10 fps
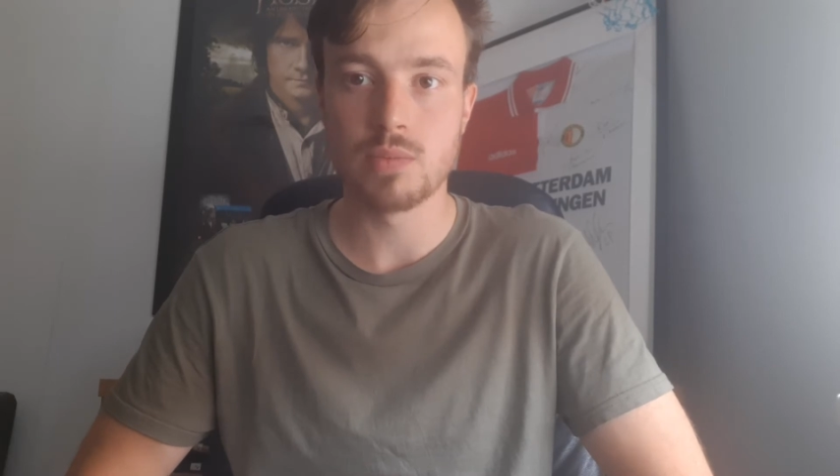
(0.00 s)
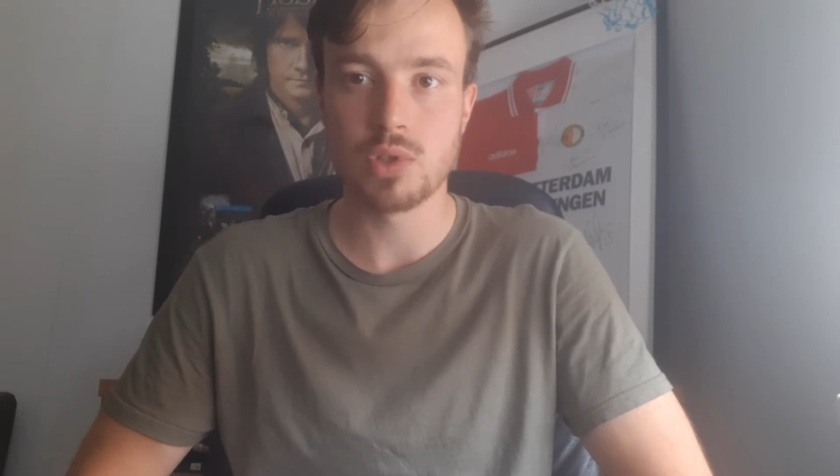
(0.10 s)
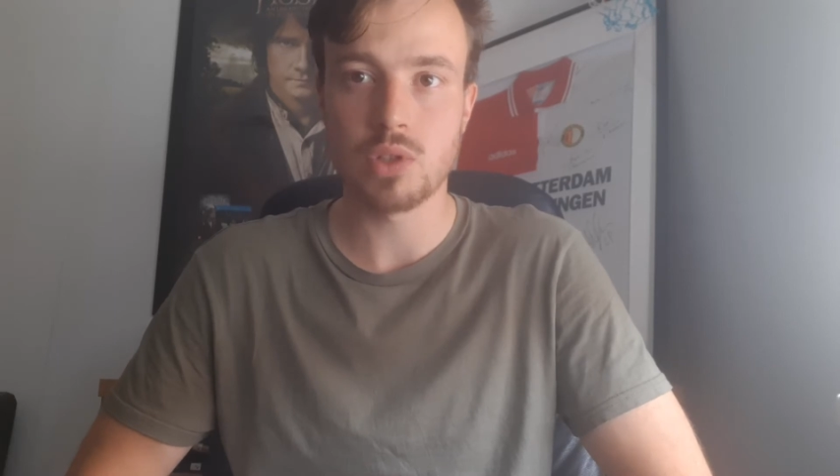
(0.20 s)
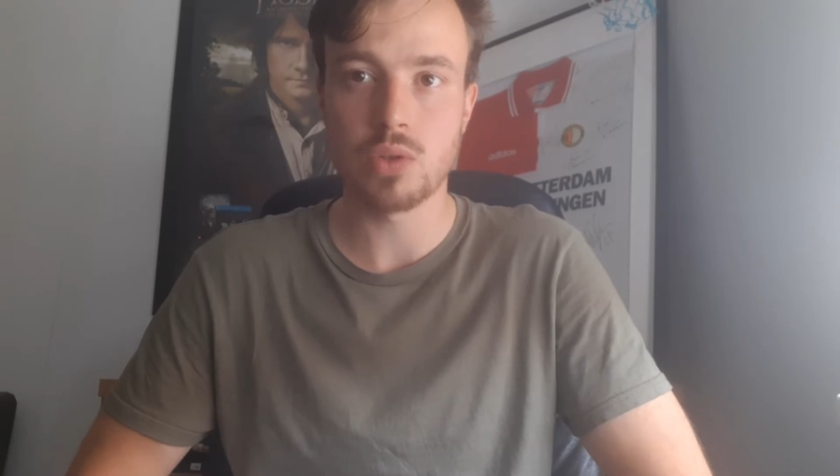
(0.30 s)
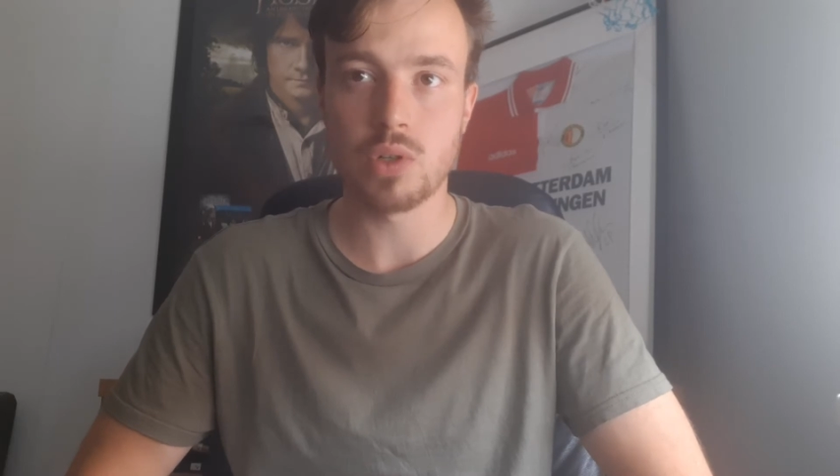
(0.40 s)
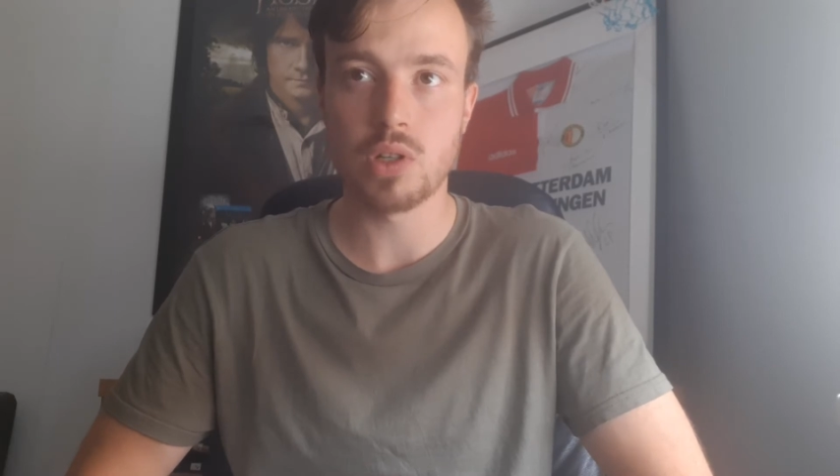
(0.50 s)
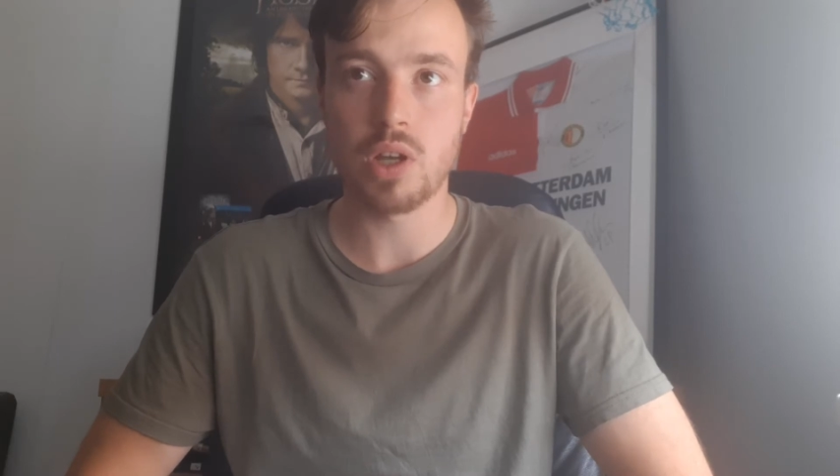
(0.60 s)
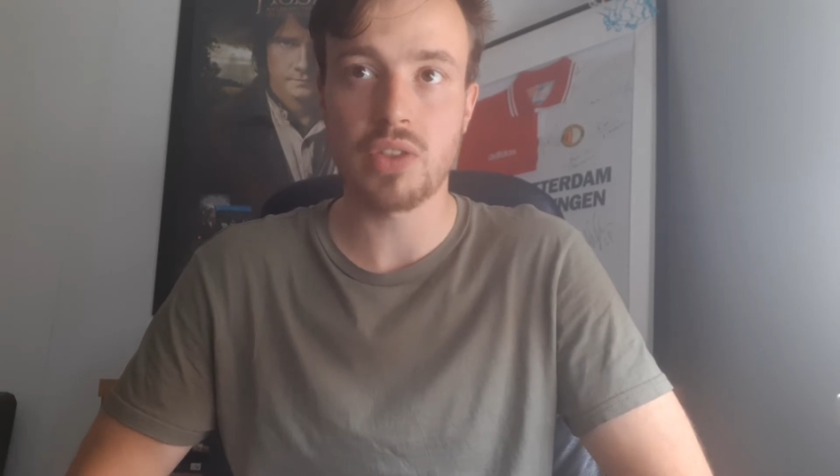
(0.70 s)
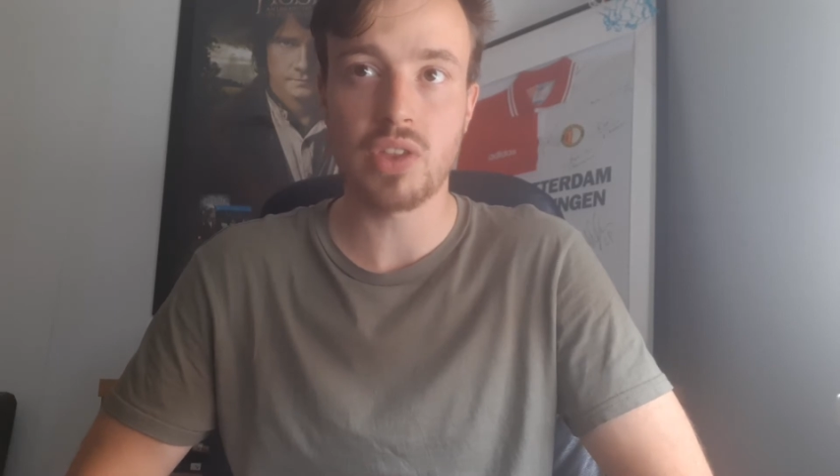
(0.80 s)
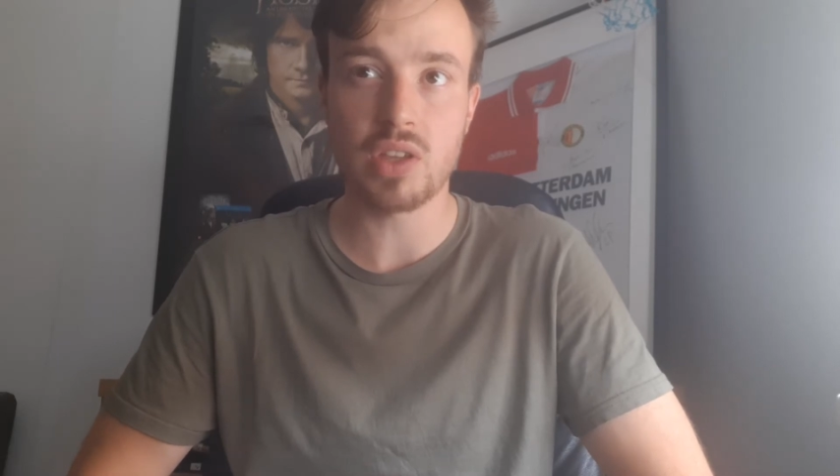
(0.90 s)
So
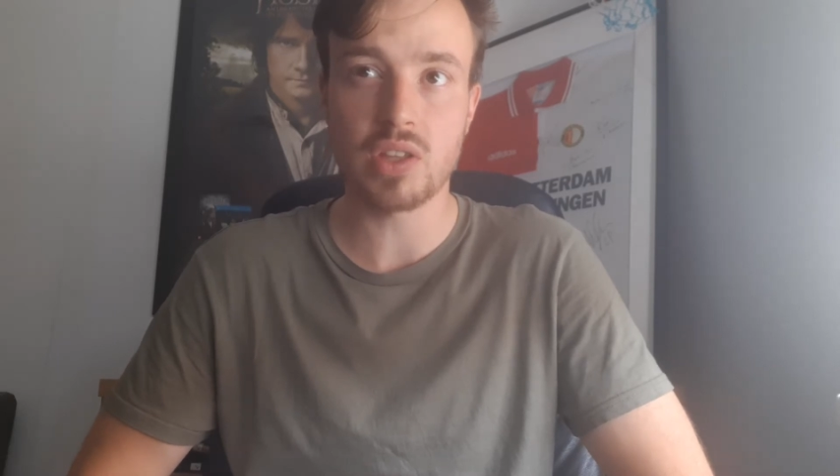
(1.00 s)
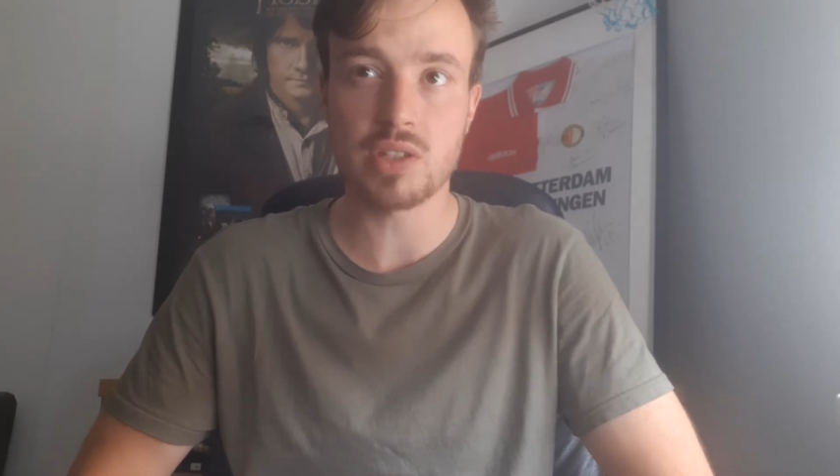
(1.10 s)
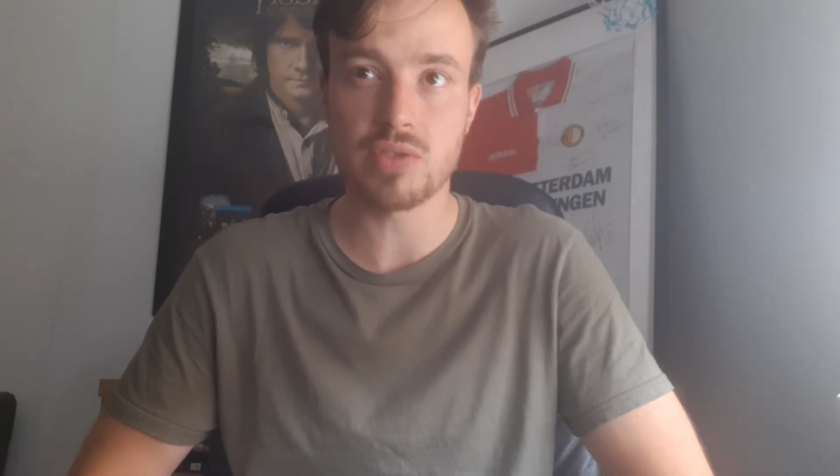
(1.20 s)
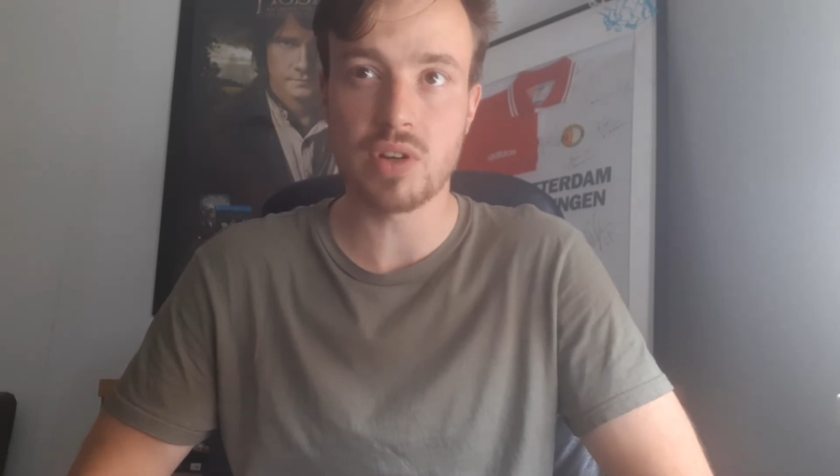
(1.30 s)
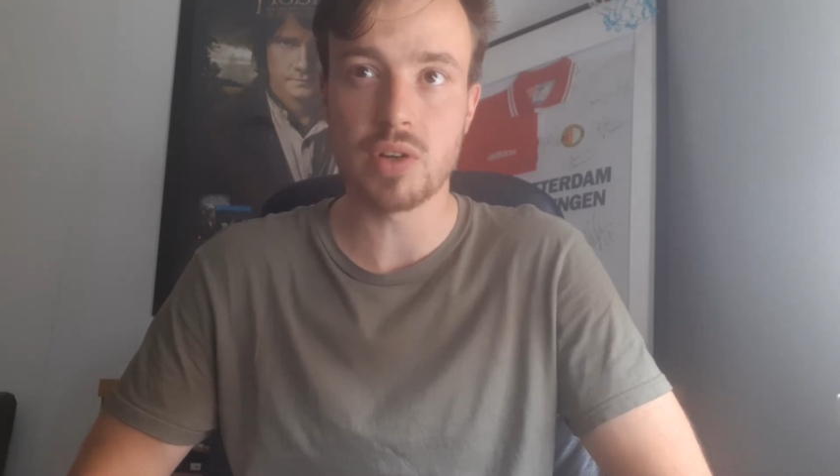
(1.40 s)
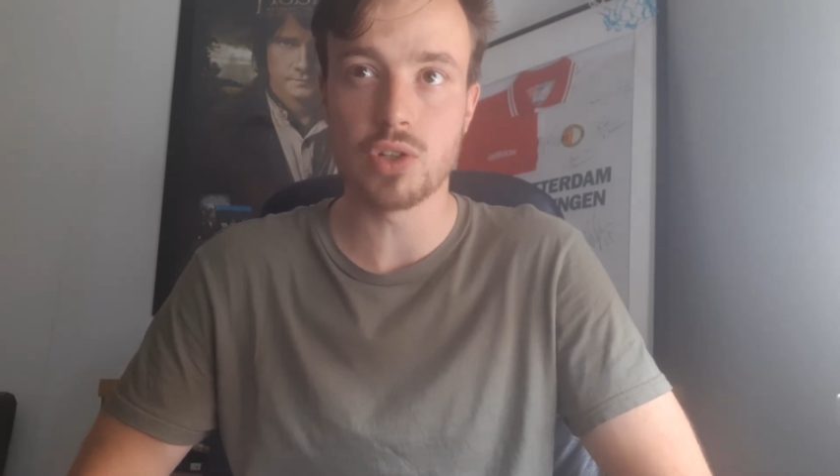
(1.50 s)
I think that's a very